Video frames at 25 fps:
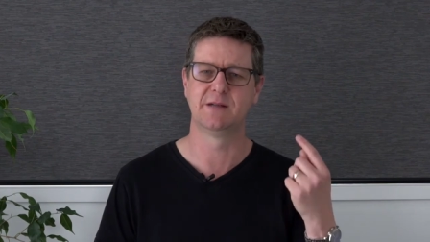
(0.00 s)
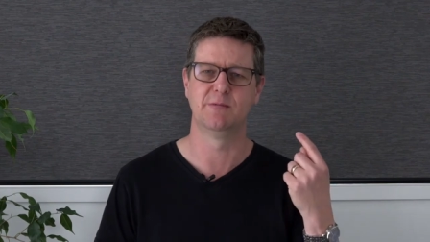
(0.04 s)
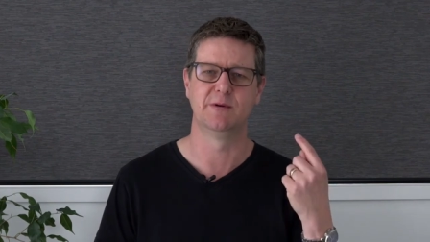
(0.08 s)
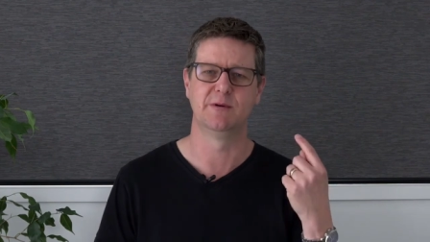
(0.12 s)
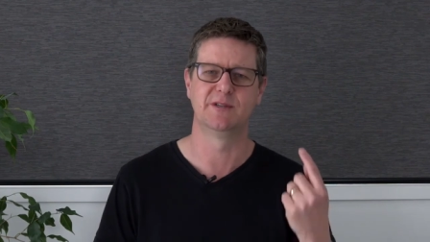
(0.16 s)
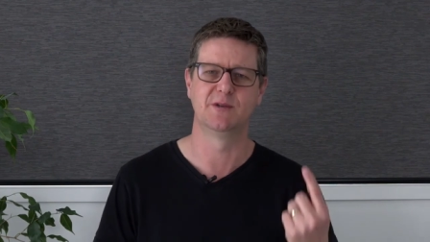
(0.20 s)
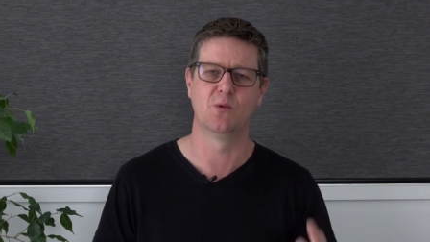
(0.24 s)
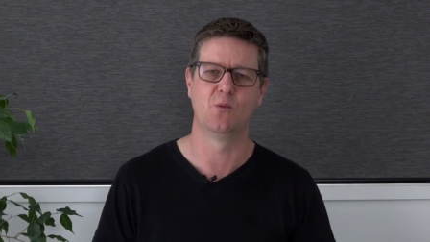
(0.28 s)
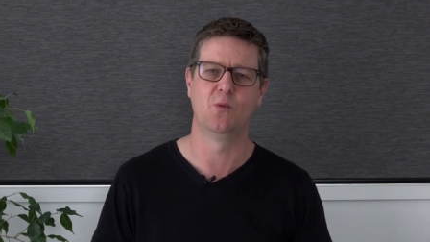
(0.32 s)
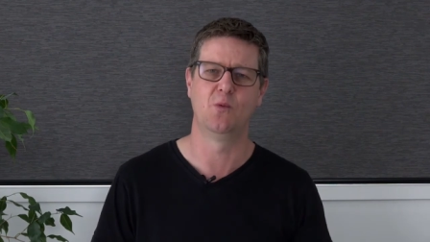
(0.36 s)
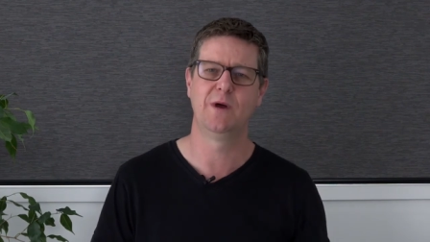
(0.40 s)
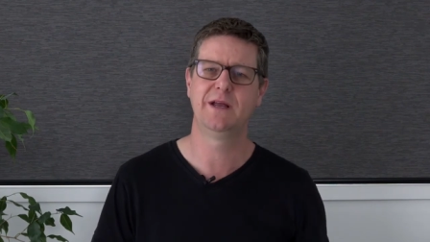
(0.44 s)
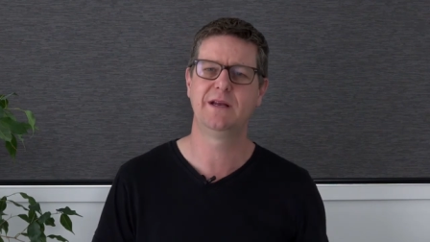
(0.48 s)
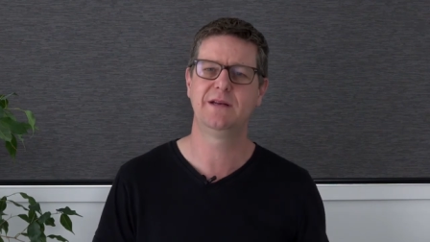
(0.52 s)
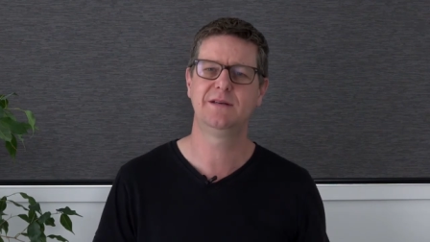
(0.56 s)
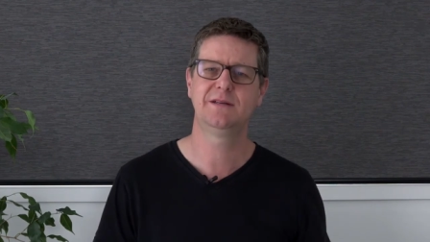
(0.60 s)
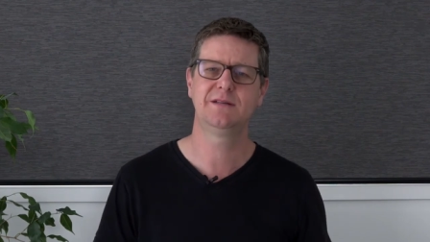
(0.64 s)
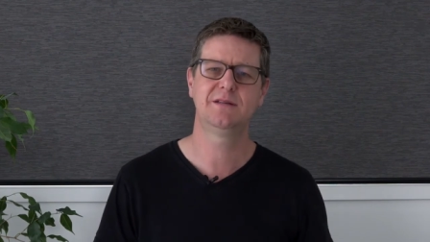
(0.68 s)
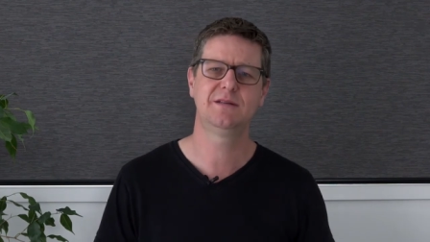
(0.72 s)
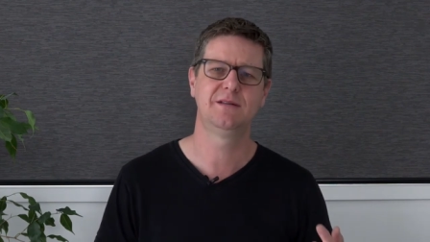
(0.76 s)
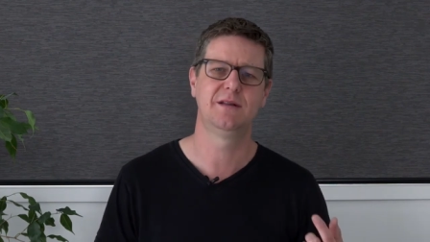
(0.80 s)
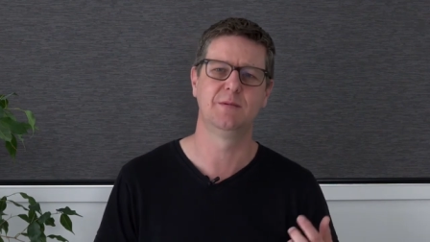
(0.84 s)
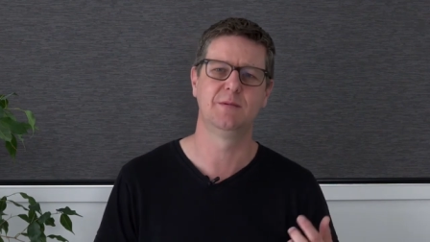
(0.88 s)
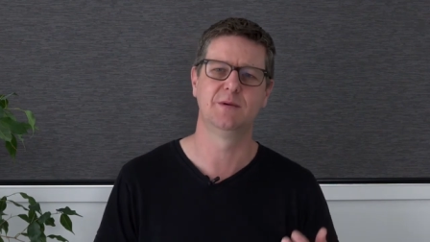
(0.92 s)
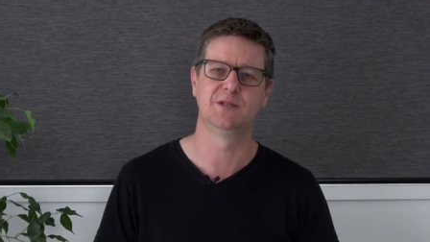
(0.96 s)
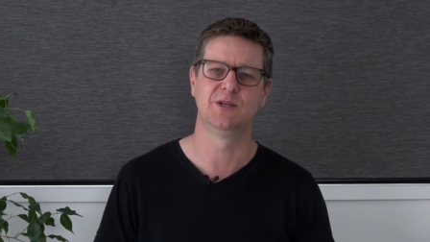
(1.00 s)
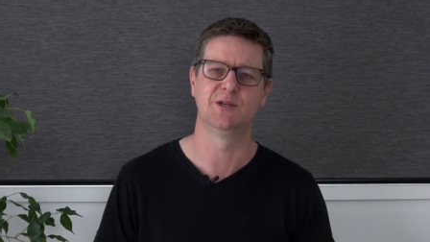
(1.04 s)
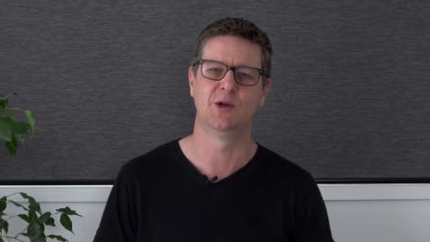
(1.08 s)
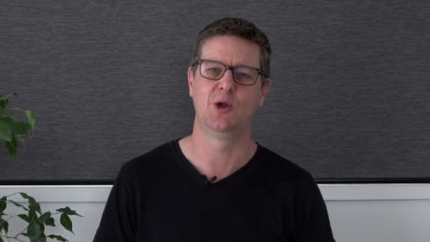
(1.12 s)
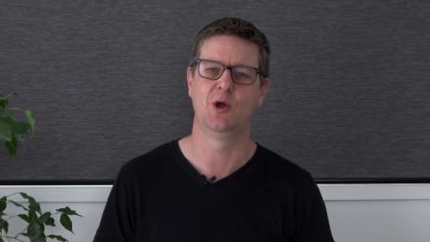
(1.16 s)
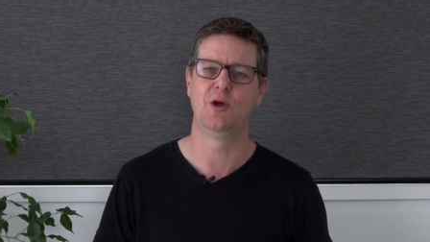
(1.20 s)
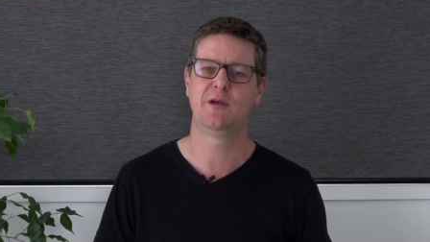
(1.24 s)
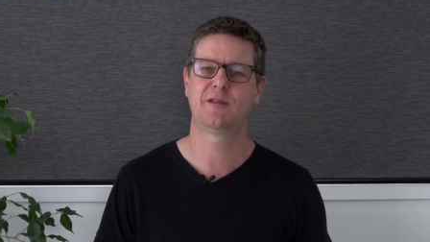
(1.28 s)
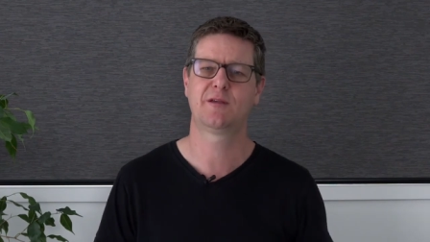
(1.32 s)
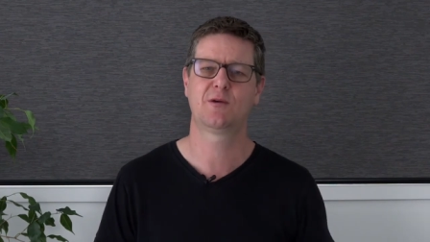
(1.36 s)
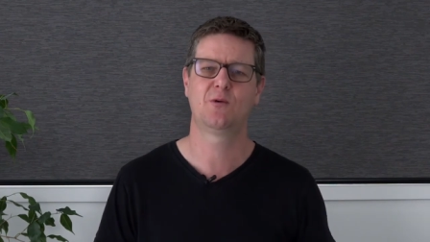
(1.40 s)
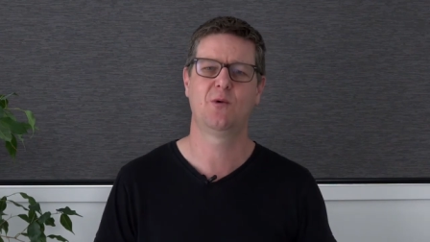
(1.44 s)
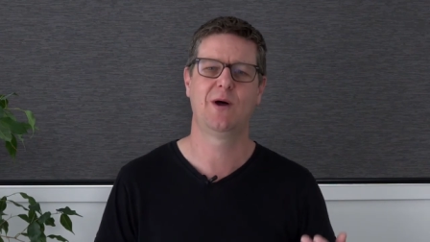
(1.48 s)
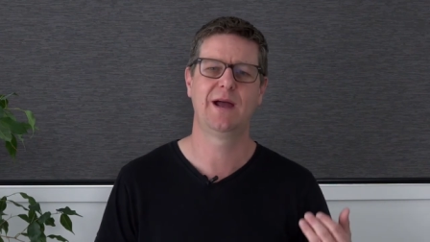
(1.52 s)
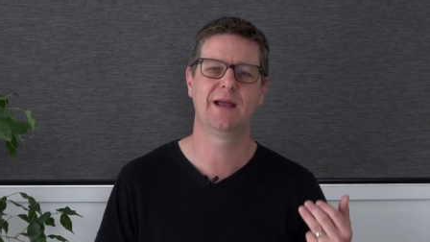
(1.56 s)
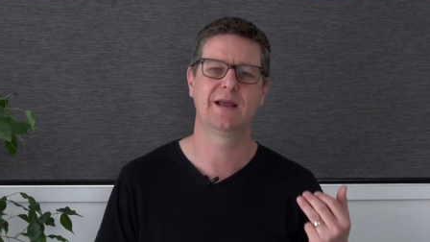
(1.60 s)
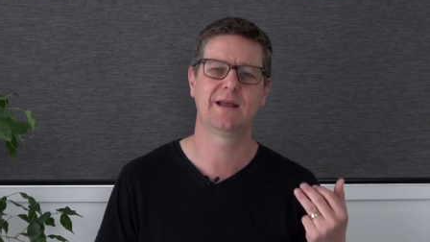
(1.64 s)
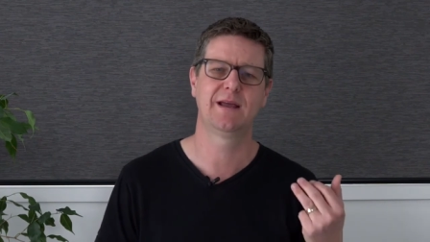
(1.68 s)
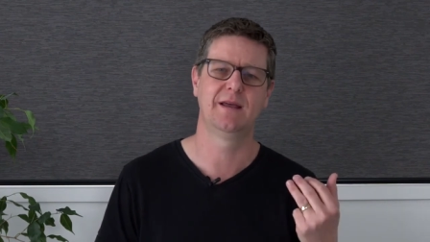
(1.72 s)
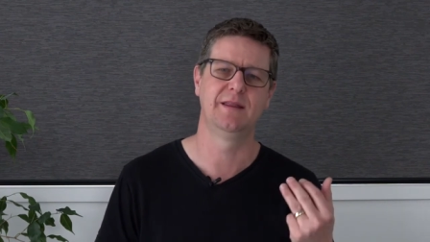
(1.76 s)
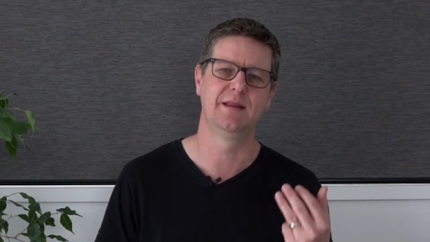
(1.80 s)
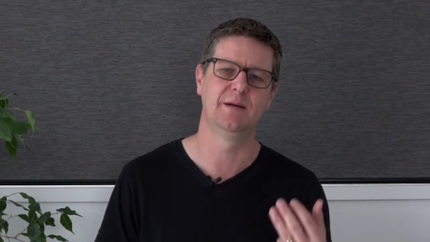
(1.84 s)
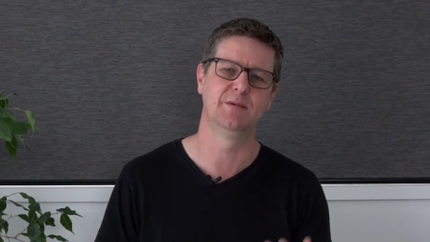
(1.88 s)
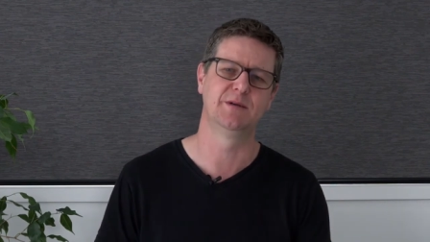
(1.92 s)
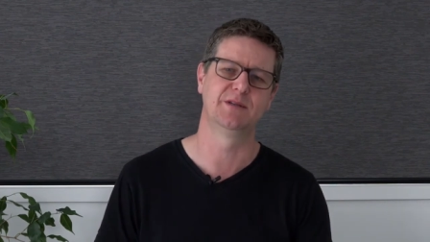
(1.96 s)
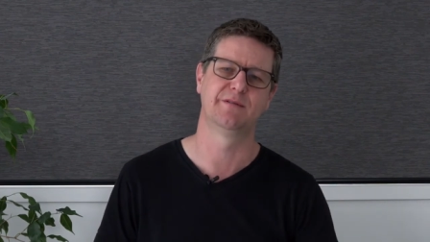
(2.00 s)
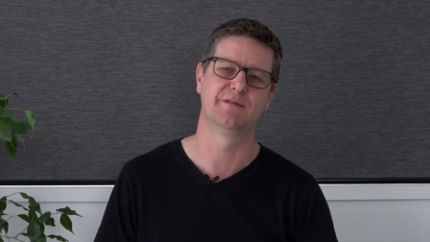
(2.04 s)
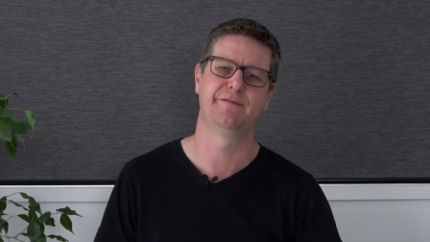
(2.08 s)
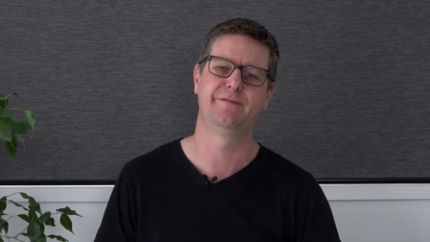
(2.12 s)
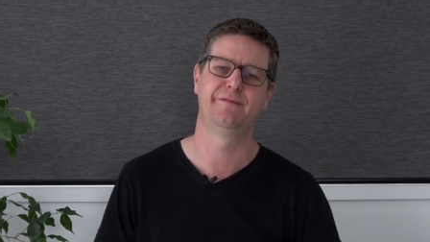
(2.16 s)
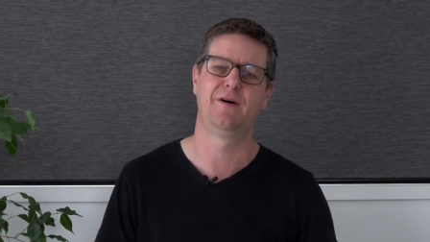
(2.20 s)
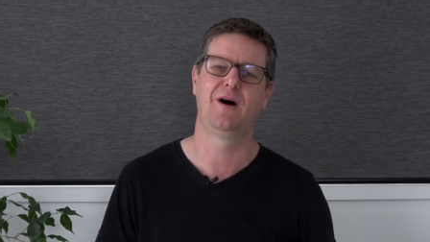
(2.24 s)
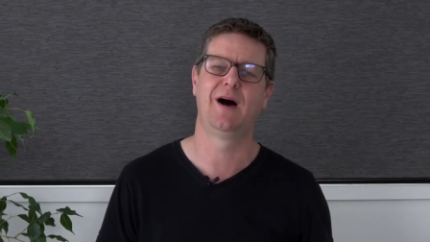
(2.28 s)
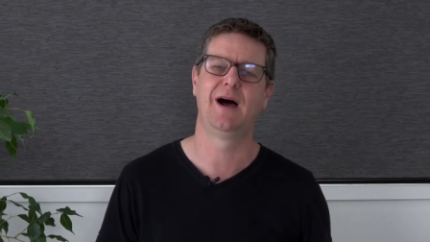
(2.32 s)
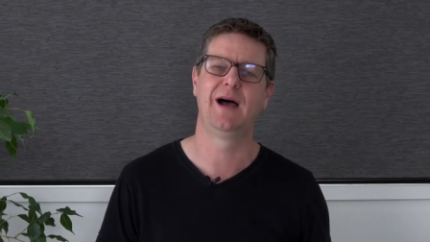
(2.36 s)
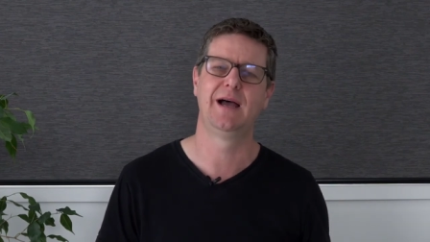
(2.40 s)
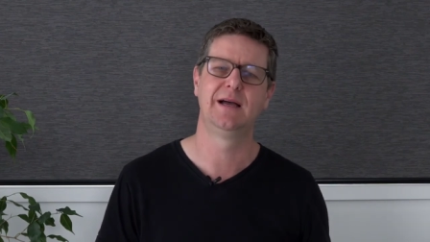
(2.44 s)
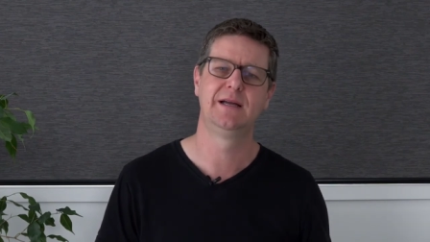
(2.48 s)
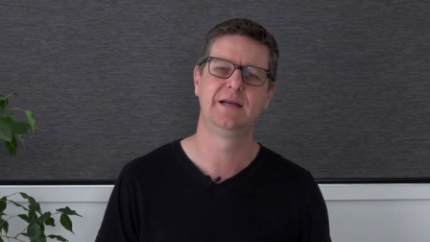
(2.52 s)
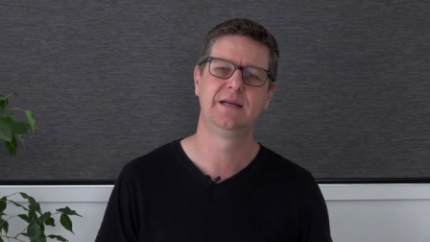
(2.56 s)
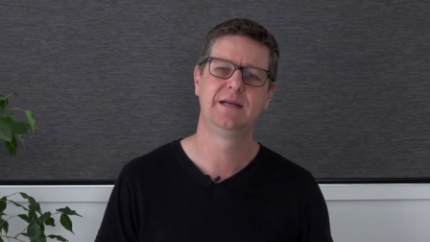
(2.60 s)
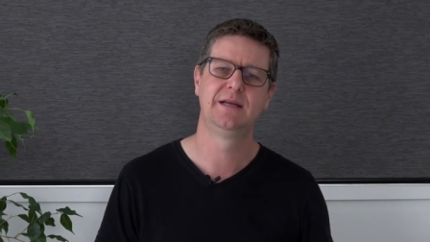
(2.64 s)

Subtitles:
There was a wind, there was an earthquake, and there was a fire.